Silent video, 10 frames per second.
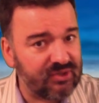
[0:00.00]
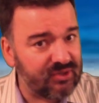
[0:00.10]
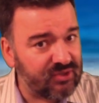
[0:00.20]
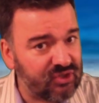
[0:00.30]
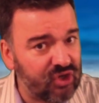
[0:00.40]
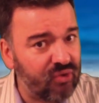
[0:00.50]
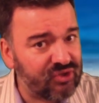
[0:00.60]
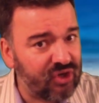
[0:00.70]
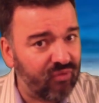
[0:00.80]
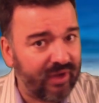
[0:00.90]
a
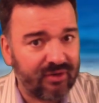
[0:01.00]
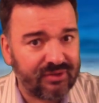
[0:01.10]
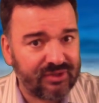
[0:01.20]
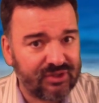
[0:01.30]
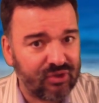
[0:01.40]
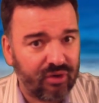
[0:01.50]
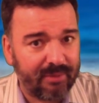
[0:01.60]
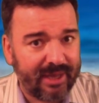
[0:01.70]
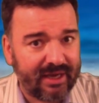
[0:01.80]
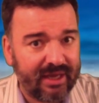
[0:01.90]
so-so regular season
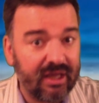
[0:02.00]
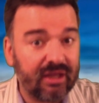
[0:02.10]
quarterback.